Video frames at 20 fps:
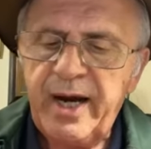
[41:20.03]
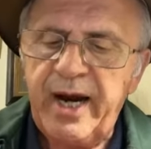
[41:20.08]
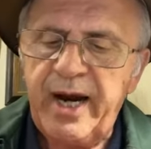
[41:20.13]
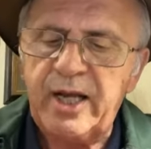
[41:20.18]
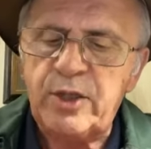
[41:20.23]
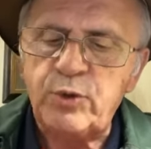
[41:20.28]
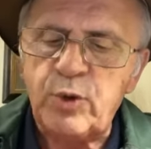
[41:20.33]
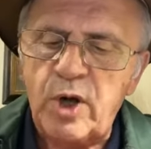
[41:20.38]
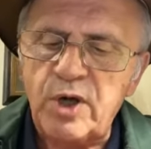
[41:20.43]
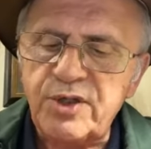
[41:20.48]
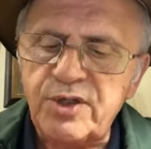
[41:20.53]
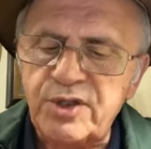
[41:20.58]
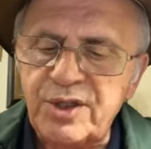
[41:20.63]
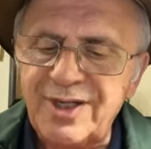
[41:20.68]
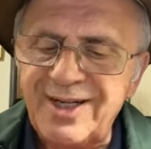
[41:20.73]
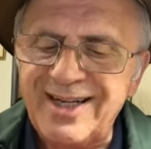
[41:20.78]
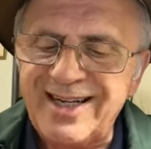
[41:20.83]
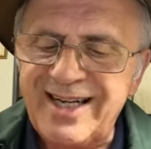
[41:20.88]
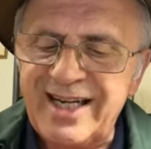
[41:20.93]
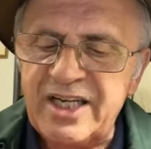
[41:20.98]
It was
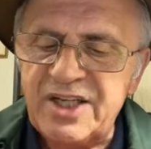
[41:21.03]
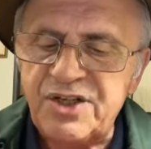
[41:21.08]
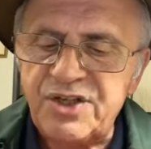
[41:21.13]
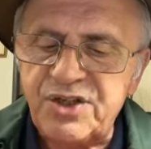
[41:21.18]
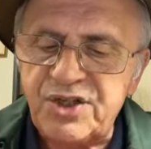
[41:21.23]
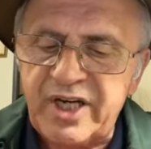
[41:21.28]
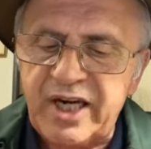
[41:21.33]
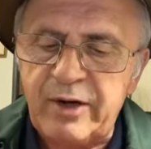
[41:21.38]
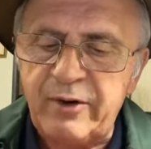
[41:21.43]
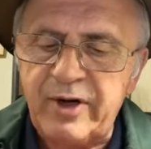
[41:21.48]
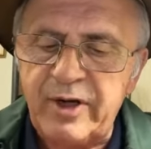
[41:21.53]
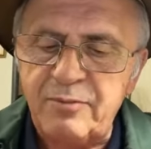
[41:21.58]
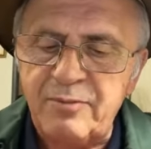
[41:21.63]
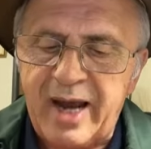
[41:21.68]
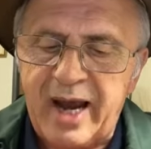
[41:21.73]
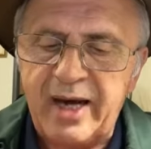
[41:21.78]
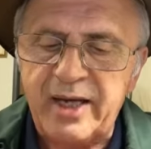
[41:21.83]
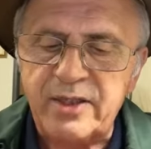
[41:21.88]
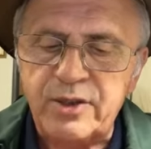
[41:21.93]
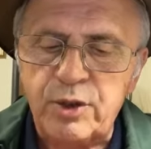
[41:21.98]
his shearing
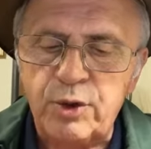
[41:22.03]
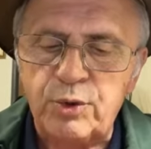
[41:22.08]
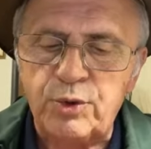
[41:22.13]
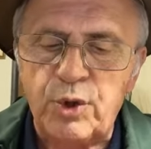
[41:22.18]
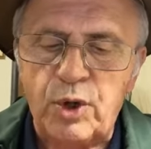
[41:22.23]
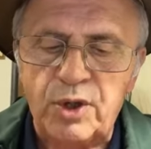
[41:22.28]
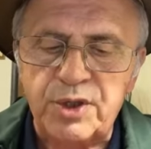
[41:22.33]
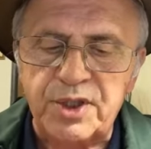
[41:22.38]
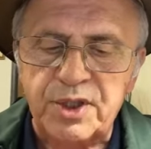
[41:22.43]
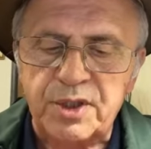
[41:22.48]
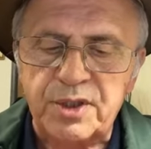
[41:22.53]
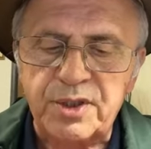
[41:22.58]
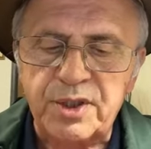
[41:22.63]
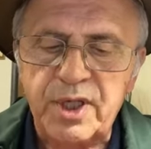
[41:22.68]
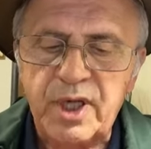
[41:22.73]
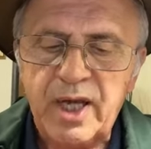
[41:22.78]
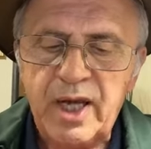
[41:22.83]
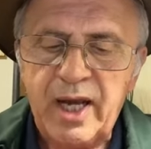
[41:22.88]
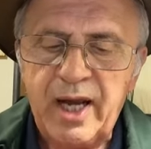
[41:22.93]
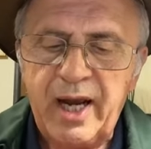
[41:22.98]
mate who wrote it,